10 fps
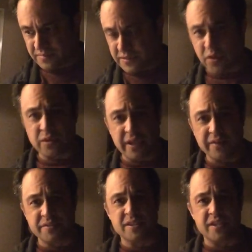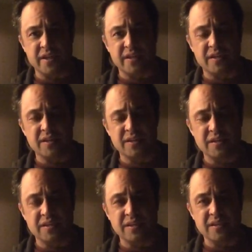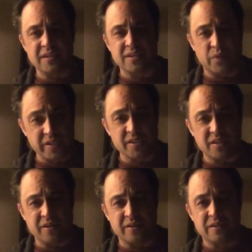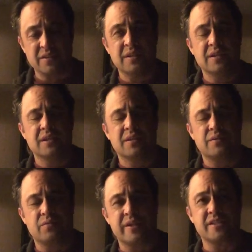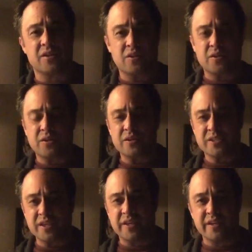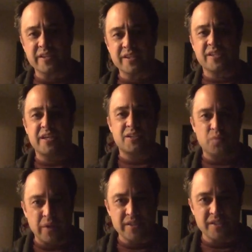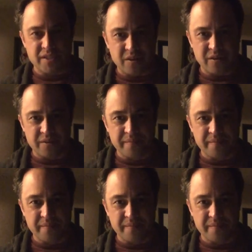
her life just got twice as hard. Raising her son just got twice as hard.